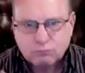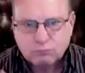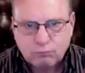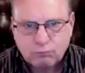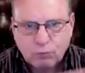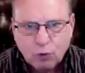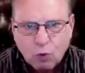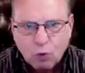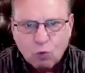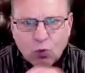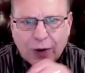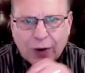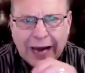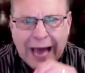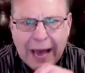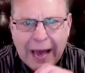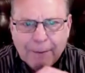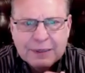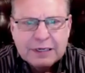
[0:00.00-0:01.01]
what
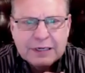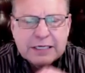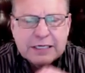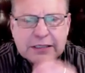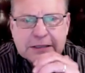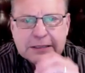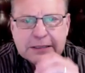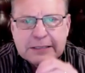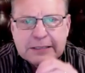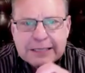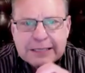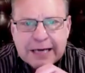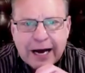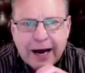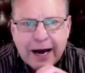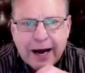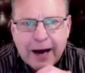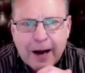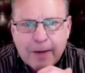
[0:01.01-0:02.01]
happened is, you
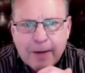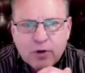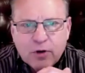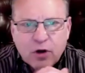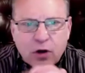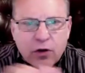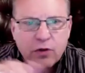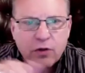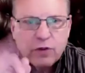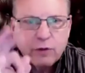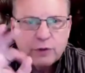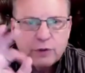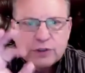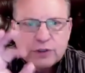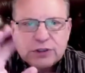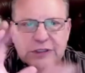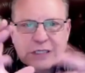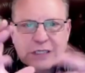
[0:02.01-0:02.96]
know, there's